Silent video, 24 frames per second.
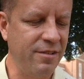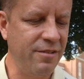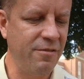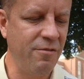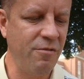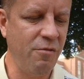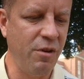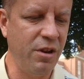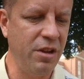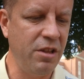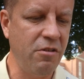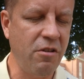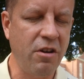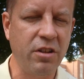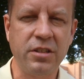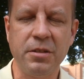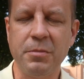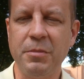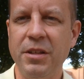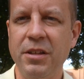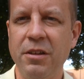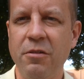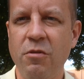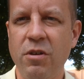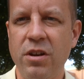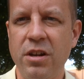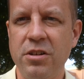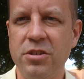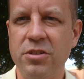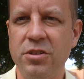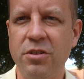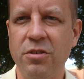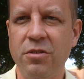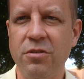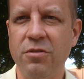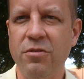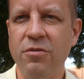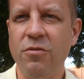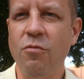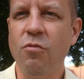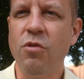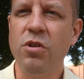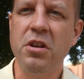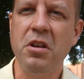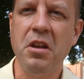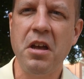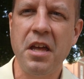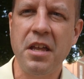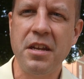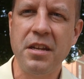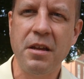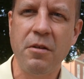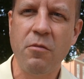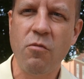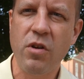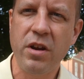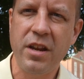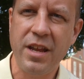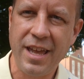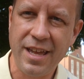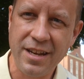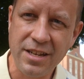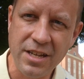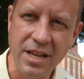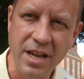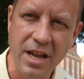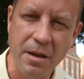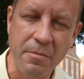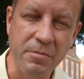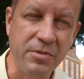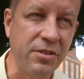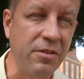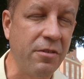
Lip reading: What do you ultimately want to do? Where do you want to end up?